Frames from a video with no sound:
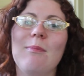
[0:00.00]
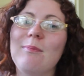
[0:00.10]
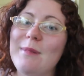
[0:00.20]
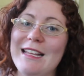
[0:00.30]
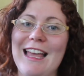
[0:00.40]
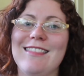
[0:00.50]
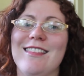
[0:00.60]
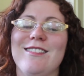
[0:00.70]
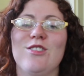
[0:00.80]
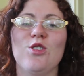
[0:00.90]
But again,
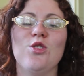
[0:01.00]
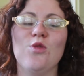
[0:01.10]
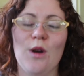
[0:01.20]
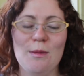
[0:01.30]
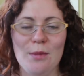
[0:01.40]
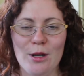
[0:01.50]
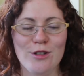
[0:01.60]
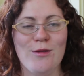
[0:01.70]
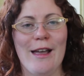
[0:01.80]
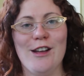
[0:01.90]
this is a short
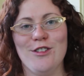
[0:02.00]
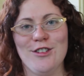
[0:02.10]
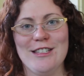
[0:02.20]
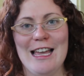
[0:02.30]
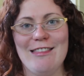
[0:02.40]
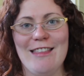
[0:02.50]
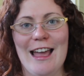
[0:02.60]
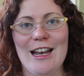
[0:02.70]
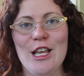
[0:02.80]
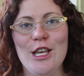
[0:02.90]
book, so I understand
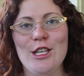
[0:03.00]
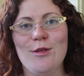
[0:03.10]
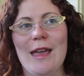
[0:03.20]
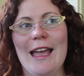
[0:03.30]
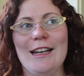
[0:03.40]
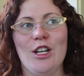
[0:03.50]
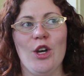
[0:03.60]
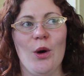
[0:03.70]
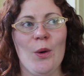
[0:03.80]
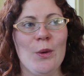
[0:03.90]
that you can't
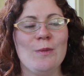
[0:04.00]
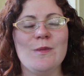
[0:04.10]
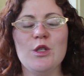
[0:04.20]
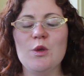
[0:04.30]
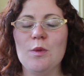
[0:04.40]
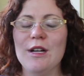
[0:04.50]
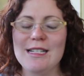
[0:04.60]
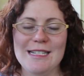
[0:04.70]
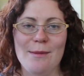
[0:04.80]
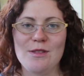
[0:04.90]
go super
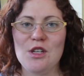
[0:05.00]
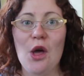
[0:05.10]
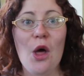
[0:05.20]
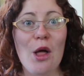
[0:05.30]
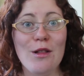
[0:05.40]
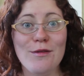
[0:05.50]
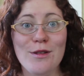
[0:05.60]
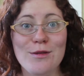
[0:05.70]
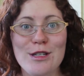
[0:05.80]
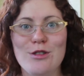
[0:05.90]
in-depth to all of
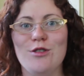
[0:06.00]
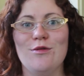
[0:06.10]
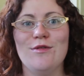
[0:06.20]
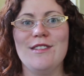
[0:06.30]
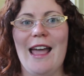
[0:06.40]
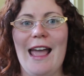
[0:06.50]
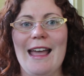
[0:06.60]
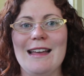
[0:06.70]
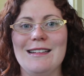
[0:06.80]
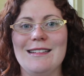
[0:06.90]
those issues,
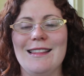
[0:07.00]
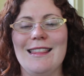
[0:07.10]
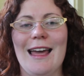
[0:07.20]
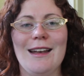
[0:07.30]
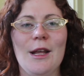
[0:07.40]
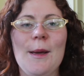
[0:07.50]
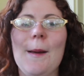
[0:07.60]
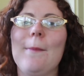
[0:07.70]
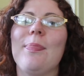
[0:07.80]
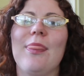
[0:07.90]
and that
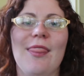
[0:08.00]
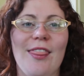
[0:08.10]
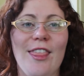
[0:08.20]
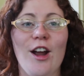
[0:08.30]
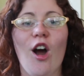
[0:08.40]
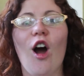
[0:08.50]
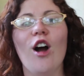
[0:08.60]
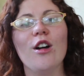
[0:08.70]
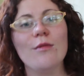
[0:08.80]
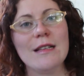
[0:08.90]
there
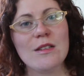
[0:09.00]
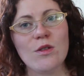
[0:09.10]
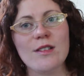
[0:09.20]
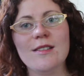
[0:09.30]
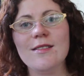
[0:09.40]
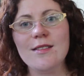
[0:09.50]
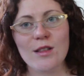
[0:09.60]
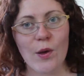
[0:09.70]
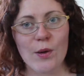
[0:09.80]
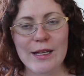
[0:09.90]
are resources
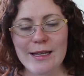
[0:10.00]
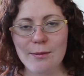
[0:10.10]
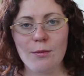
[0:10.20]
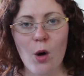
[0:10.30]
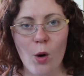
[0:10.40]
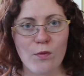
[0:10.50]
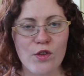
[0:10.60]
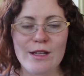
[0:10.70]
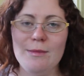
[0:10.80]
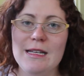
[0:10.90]
slowly,
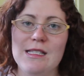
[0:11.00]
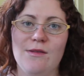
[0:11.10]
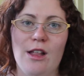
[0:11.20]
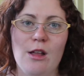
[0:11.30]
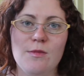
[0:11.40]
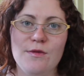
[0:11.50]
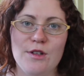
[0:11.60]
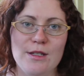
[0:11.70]
hopefully, being developed for